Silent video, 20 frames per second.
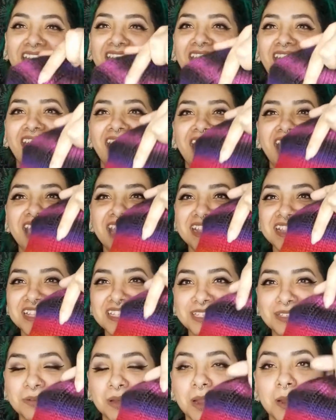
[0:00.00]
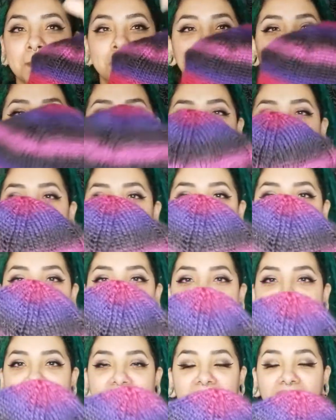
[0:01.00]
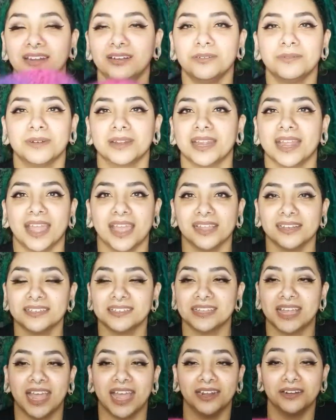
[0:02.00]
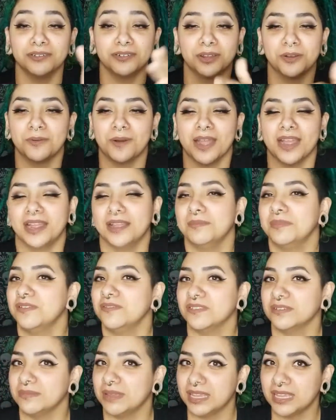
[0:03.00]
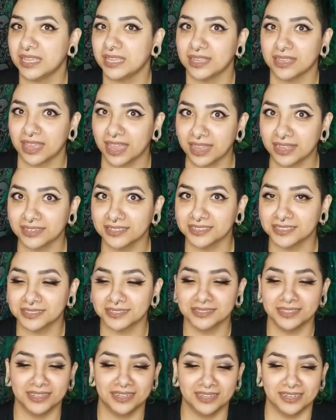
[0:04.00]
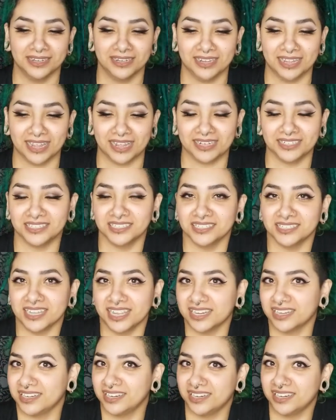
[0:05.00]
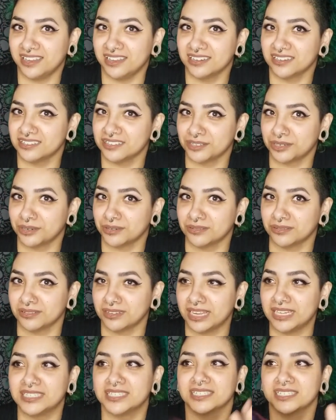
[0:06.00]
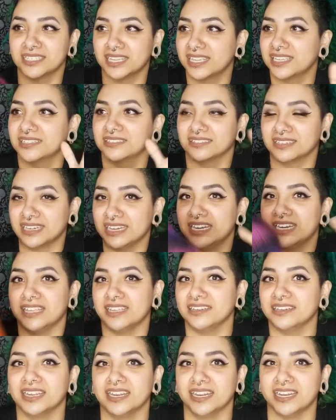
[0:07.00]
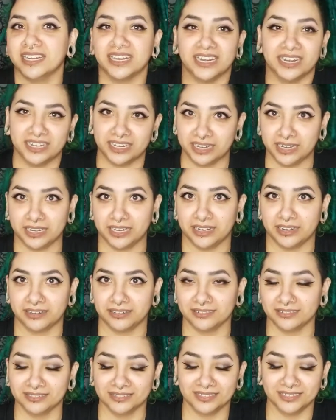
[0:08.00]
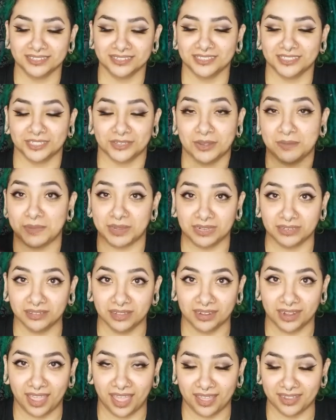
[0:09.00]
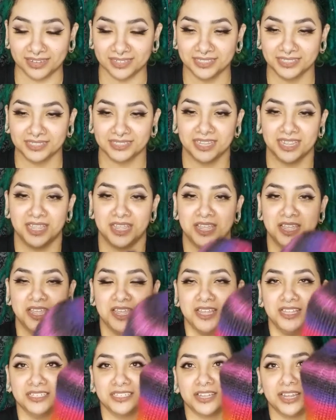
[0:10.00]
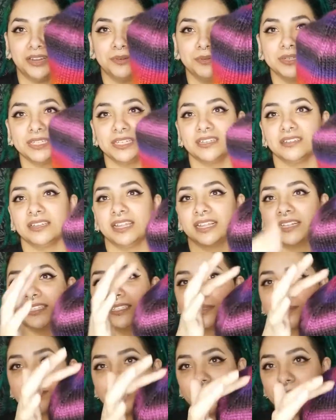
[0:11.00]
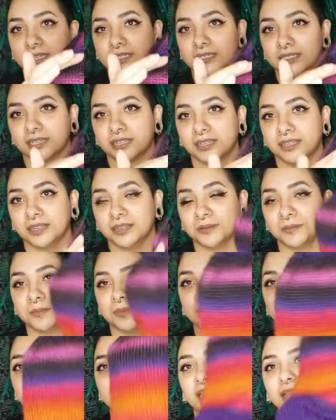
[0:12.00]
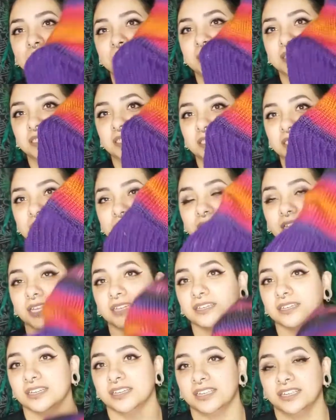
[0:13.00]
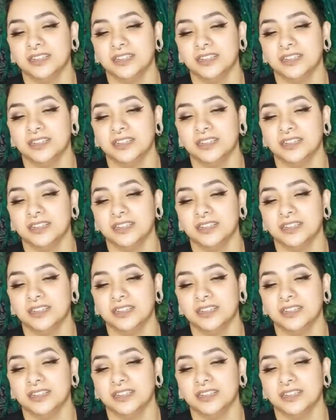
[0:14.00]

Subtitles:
I hate this part, but I don't wear hats. I don't know why I'm even making hats. I just like knitting in a circle. I just like knitting, knitting, knitting, knitting. So I make a lot of hats. So I really don't like this part, but I mean, she's done.